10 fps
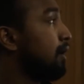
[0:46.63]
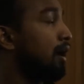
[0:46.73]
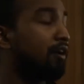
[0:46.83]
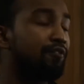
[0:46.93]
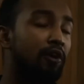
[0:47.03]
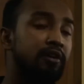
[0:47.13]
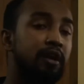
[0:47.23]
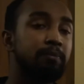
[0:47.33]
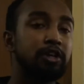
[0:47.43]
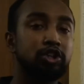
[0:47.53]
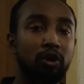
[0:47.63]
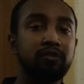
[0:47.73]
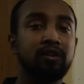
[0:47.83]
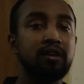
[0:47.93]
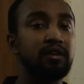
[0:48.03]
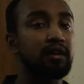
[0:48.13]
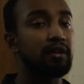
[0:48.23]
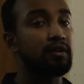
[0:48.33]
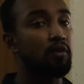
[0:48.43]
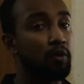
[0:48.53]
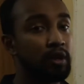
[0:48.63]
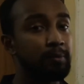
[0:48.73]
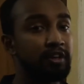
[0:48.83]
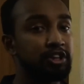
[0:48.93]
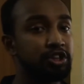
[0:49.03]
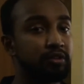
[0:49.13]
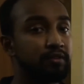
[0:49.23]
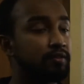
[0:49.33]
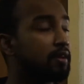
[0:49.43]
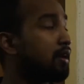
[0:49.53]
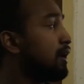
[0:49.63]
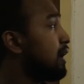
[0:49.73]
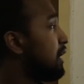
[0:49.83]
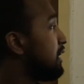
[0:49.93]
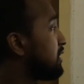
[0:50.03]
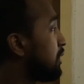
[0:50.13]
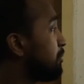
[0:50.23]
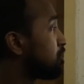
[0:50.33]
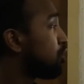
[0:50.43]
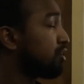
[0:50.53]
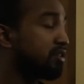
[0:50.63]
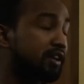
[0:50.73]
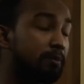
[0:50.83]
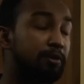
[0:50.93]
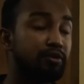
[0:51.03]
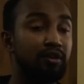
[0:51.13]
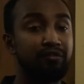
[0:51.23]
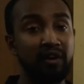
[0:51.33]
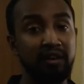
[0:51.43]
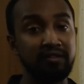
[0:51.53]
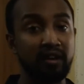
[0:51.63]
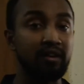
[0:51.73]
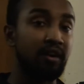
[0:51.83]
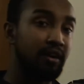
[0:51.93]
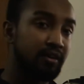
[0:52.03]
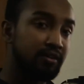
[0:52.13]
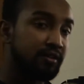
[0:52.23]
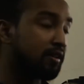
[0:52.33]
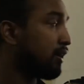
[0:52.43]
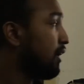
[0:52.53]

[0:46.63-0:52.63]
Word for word: A fault can be a short-circuited core laminations, it can be a short circuit between a phase and the earth,